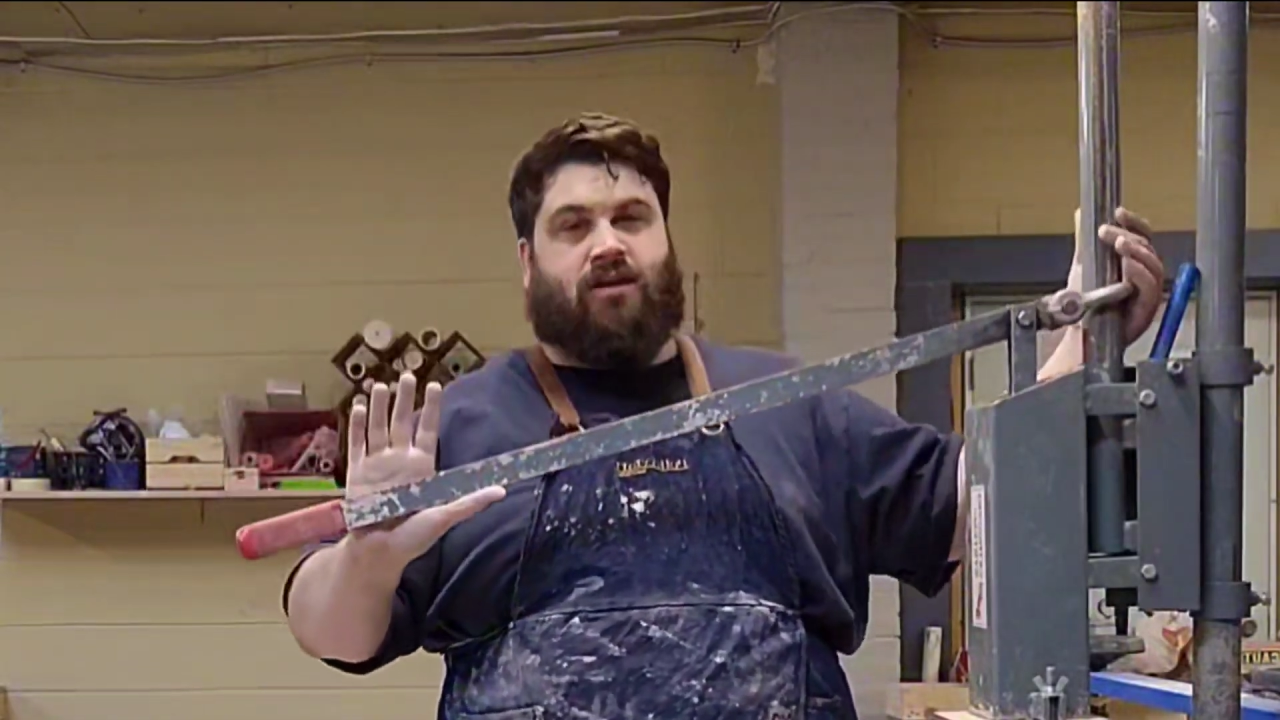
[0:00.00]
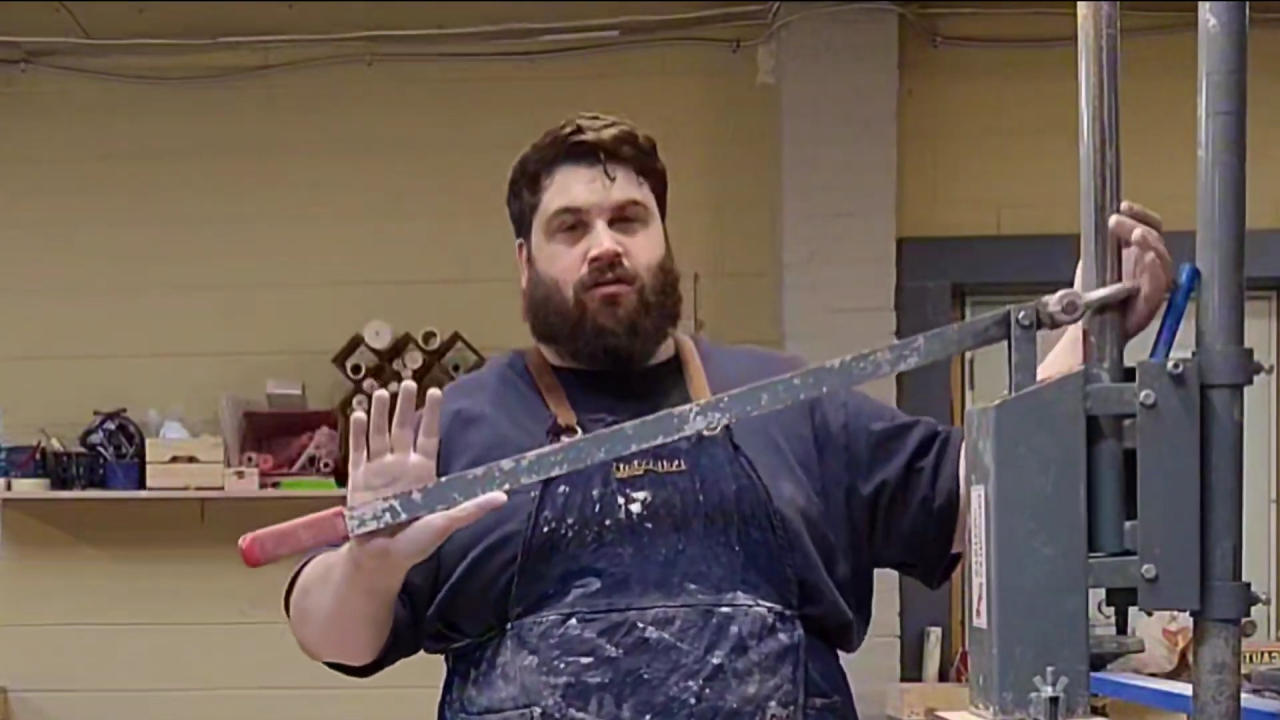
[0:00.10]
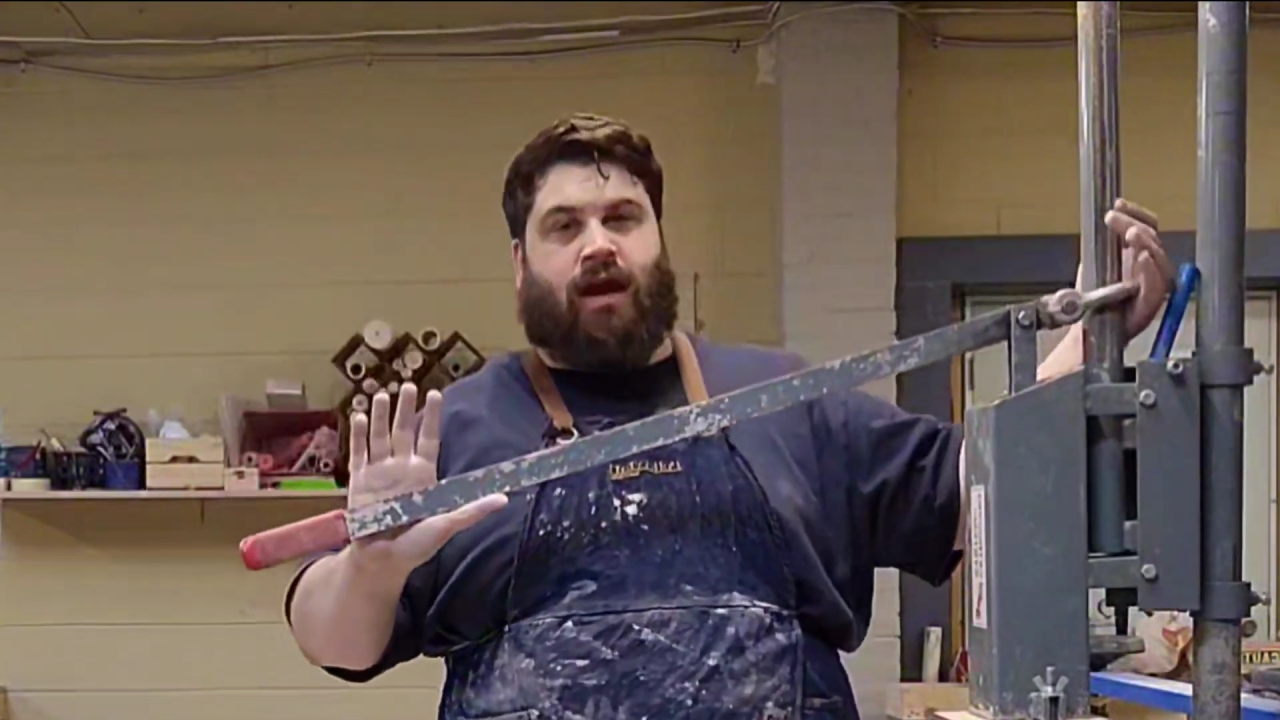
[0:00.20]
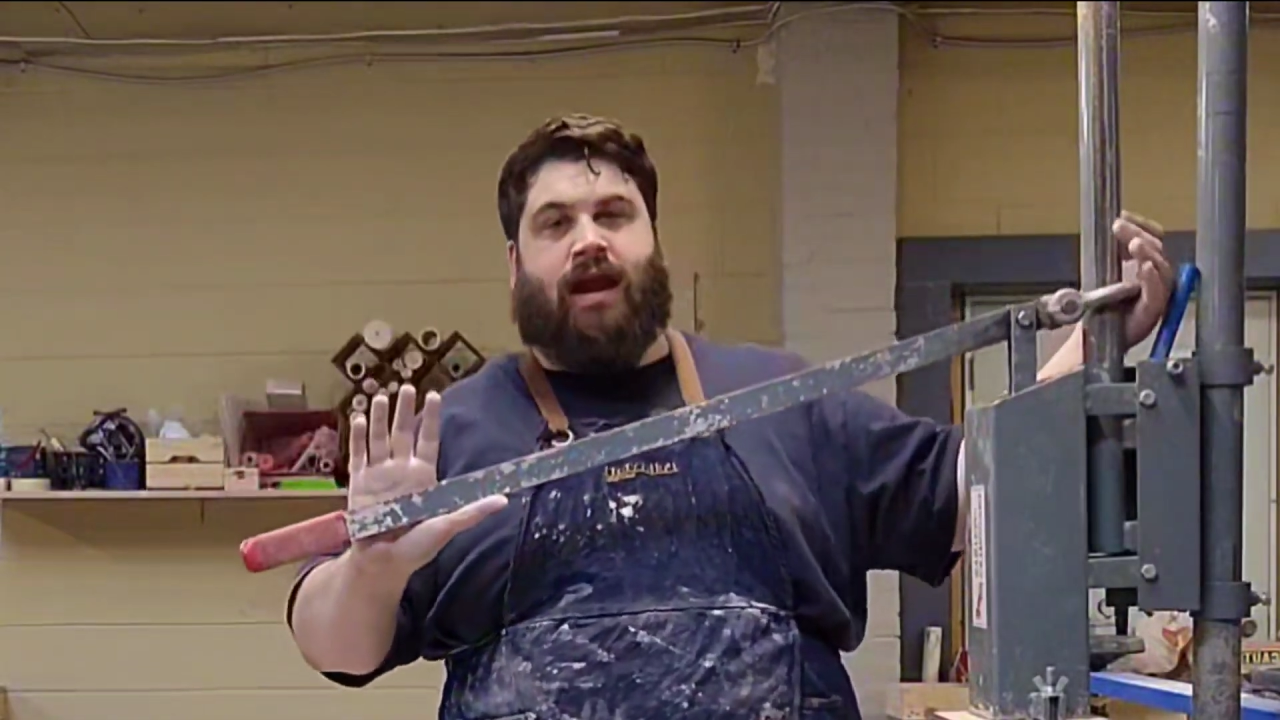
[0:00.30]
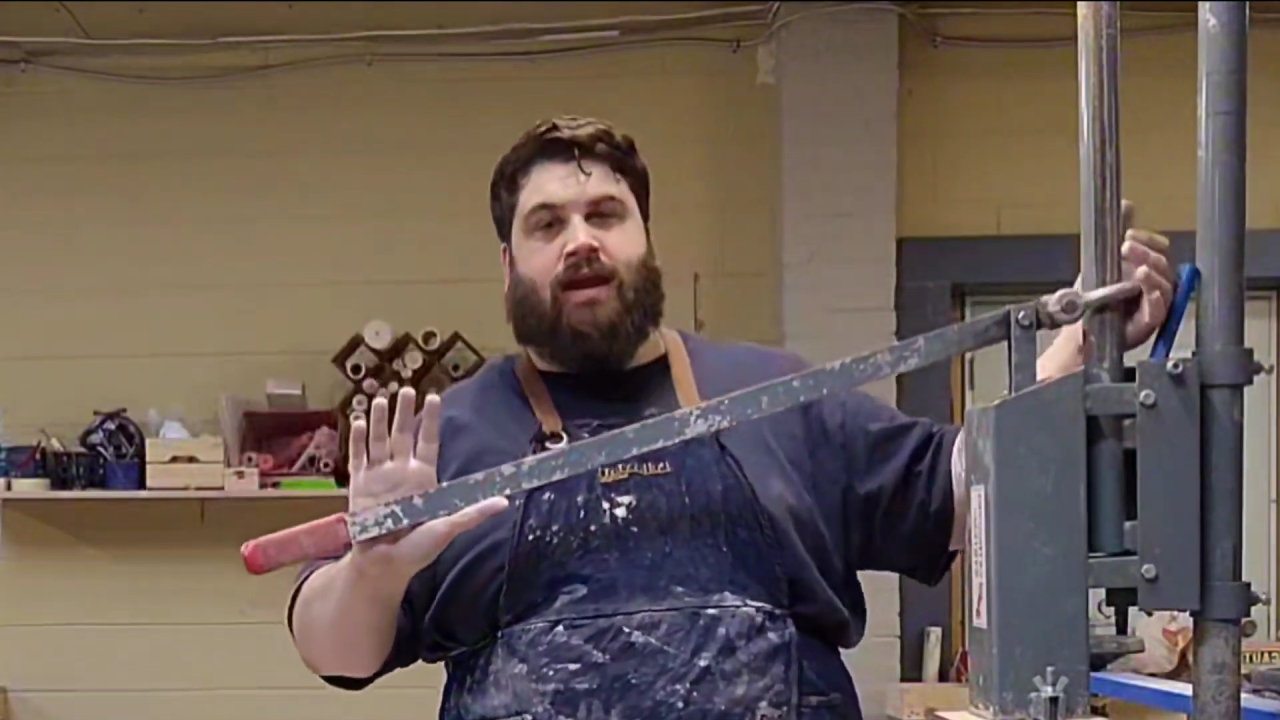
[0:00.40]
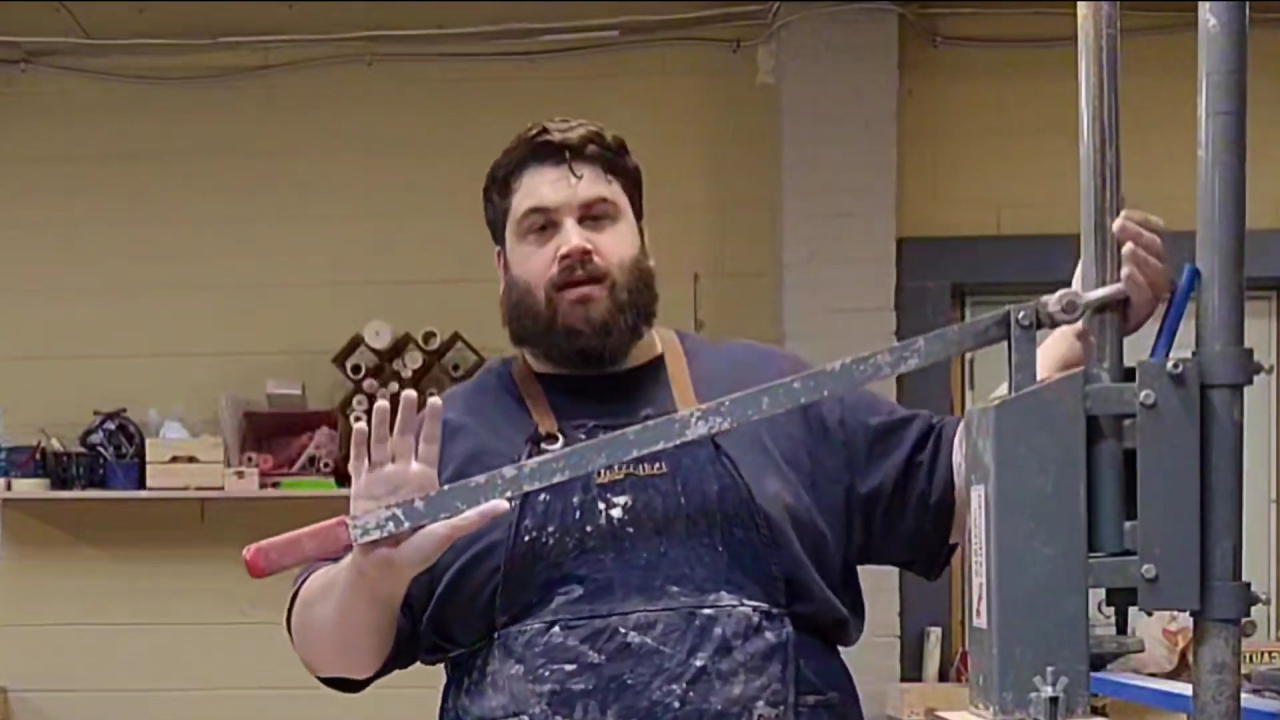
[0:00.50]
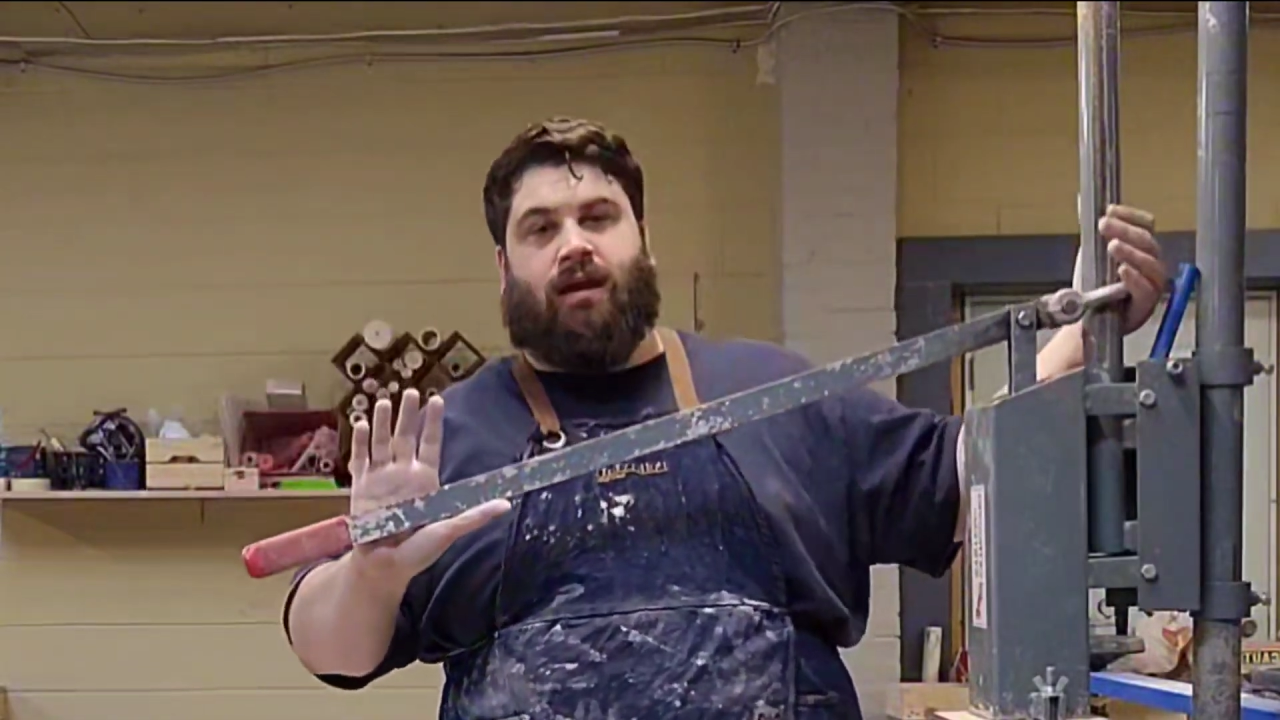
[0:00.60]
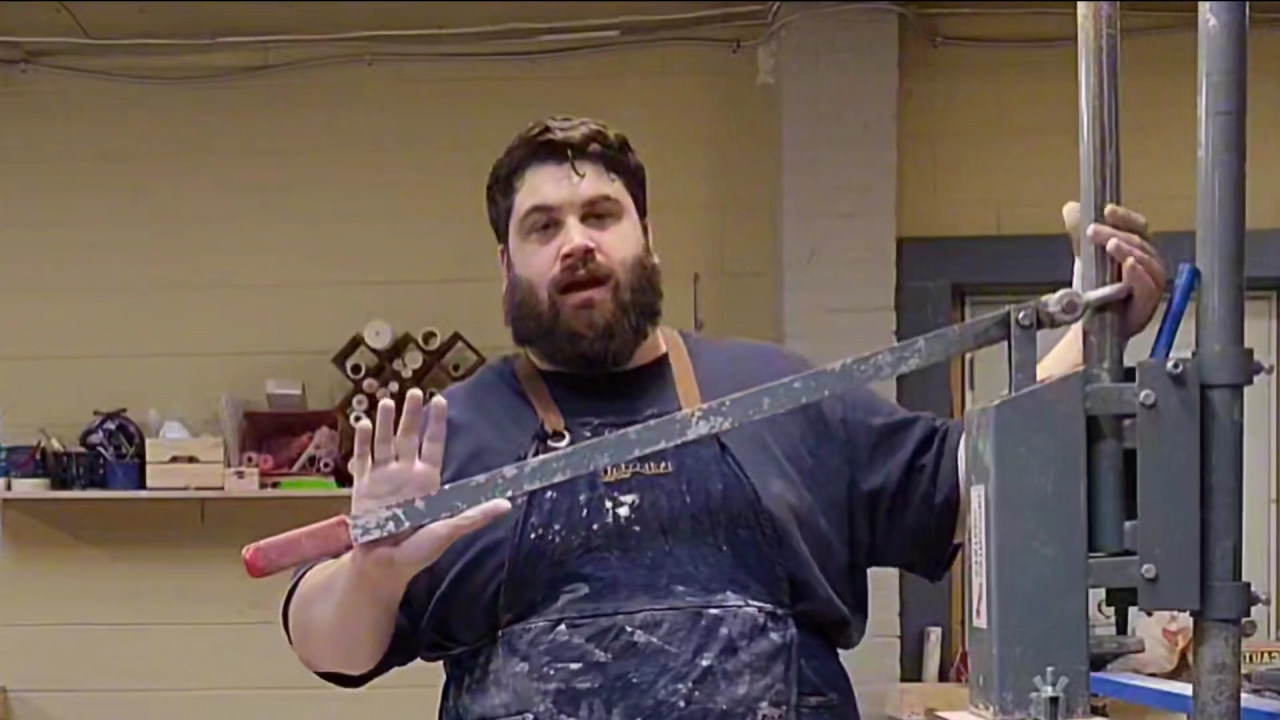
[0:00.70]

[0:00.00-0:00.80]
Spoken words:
your hand